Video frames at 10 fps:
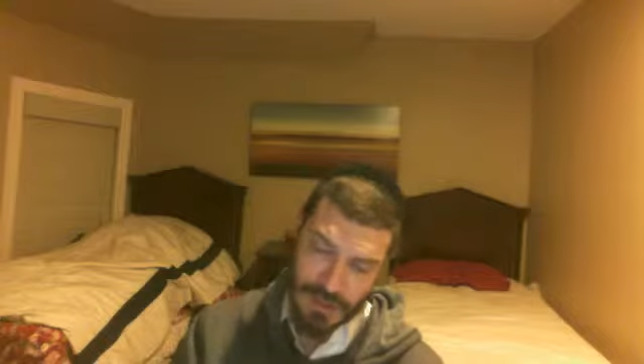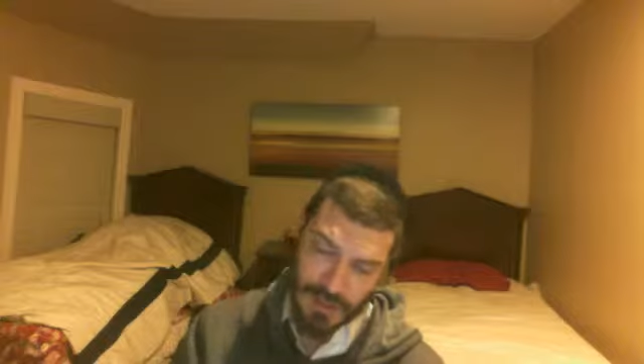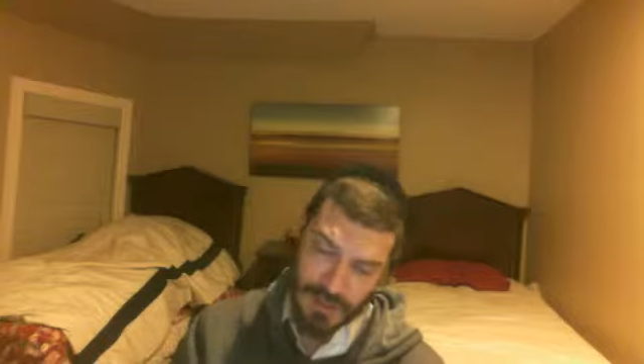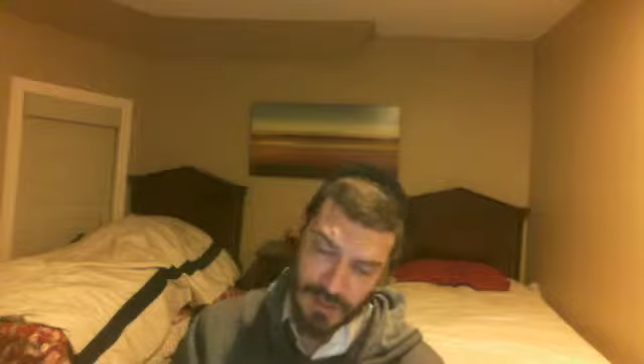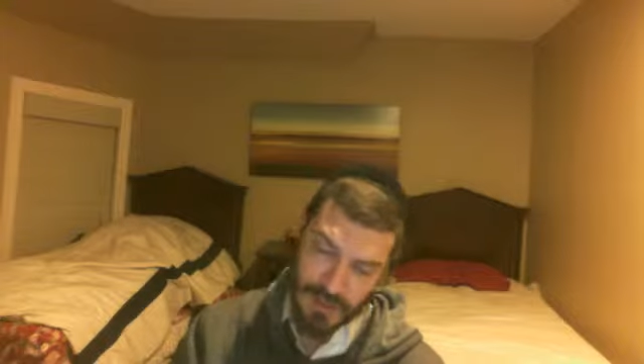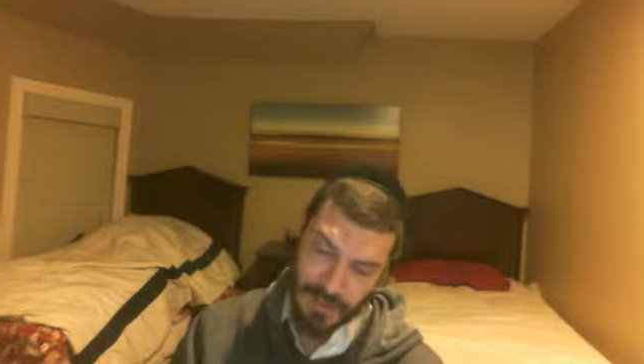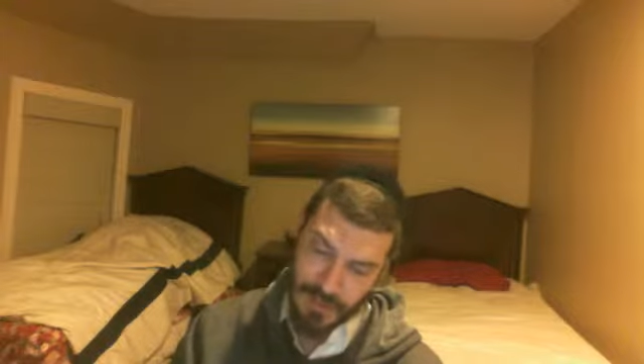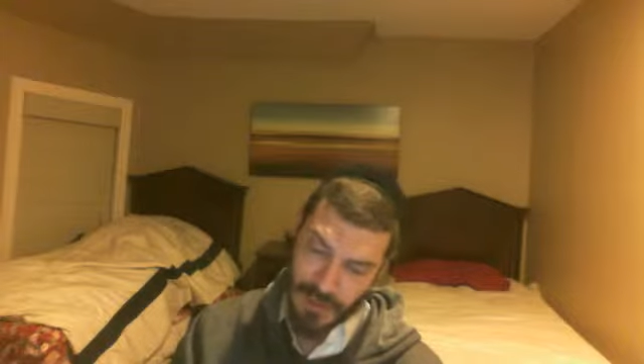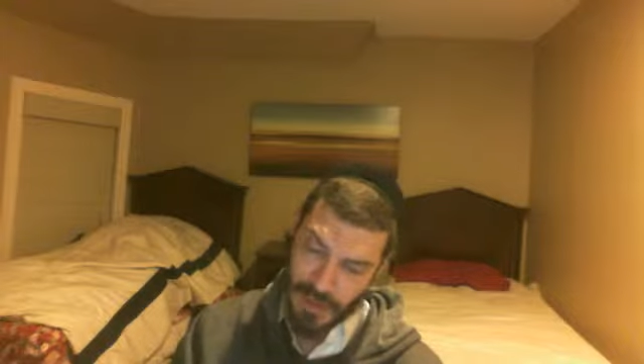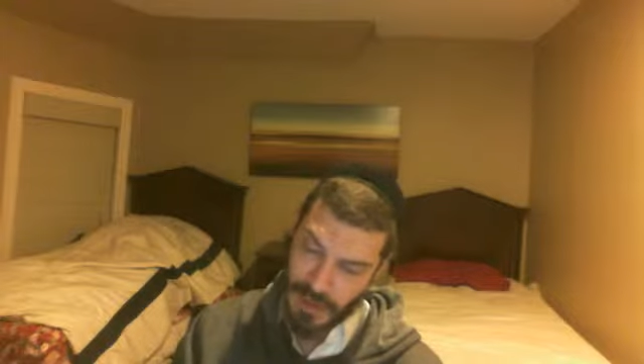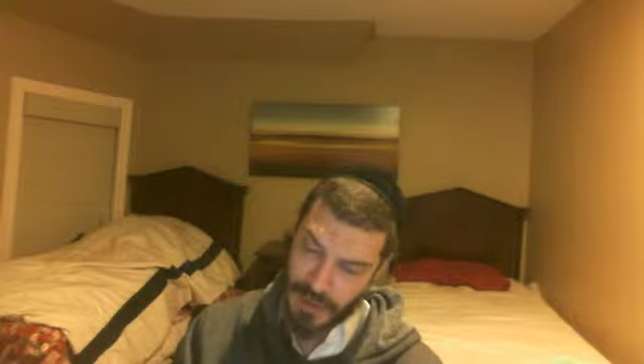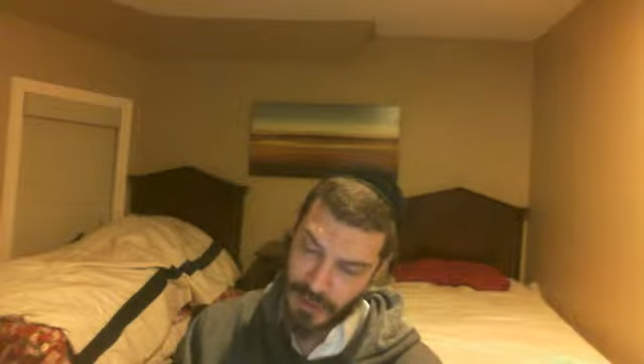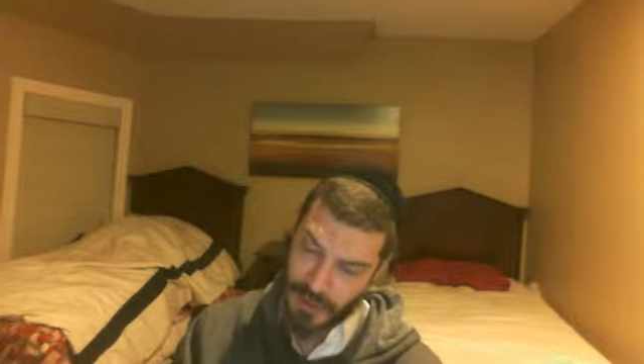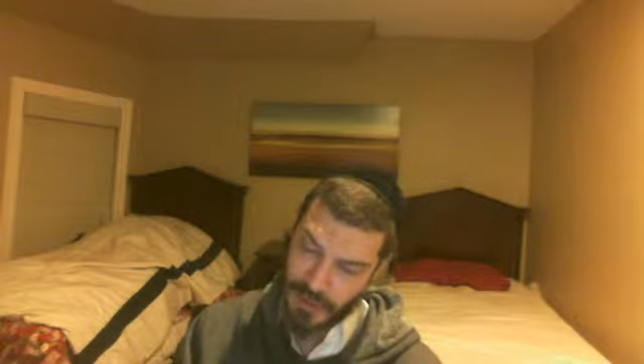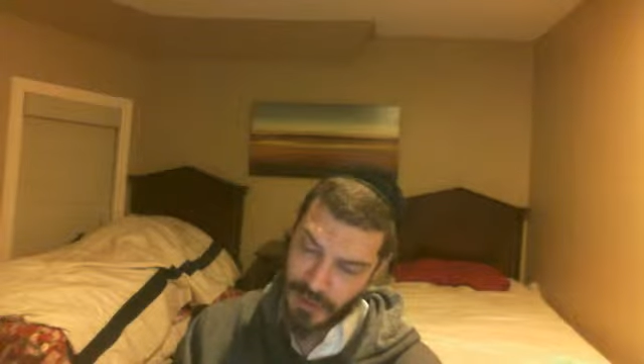So here we go.
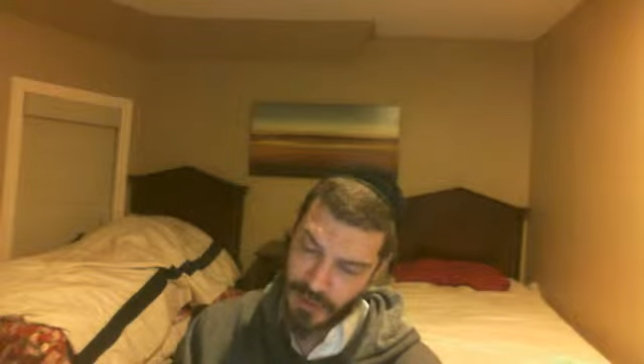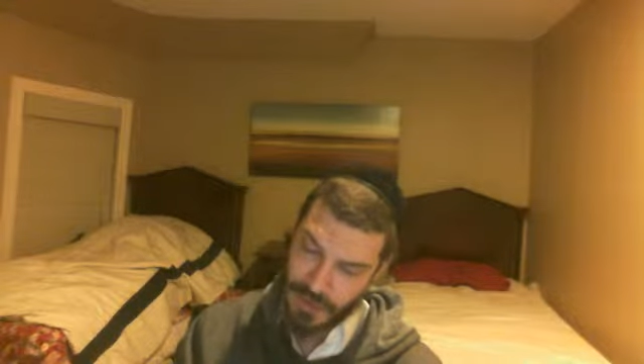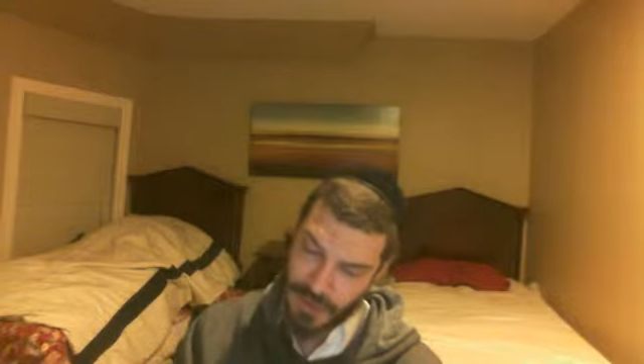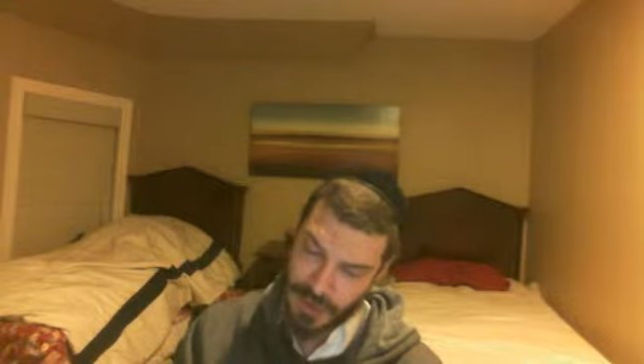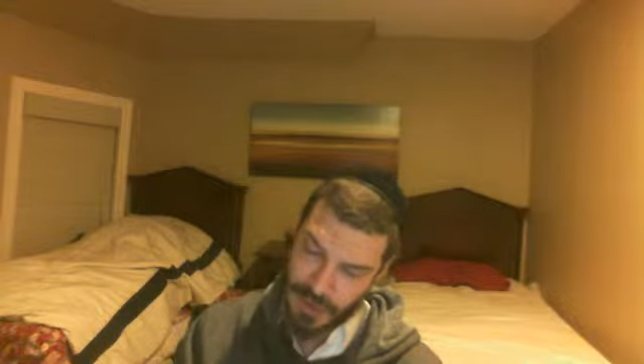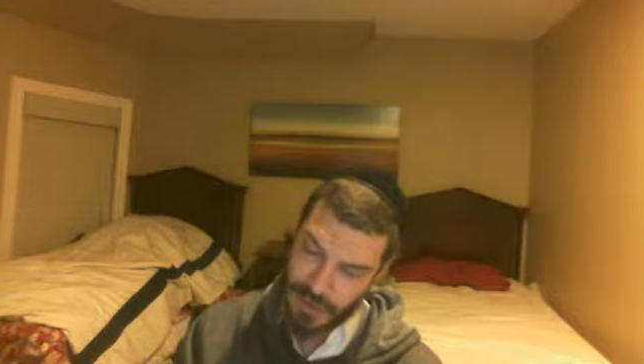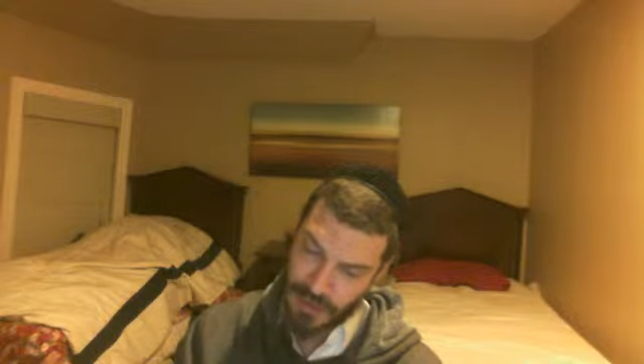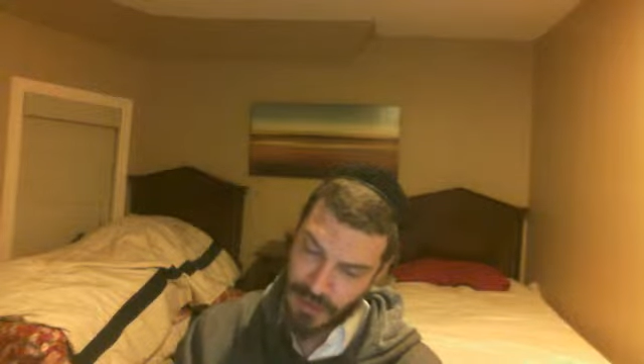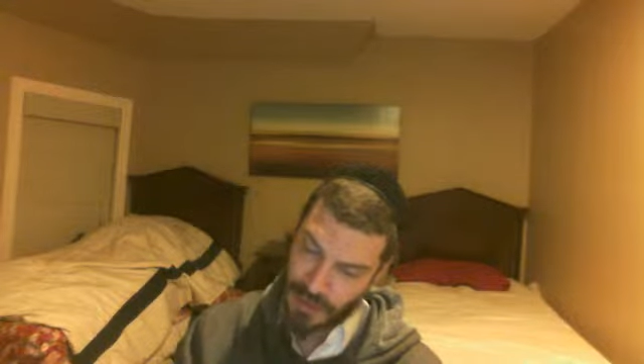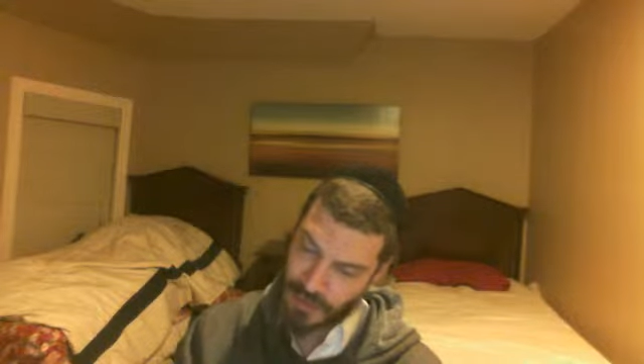This is 0,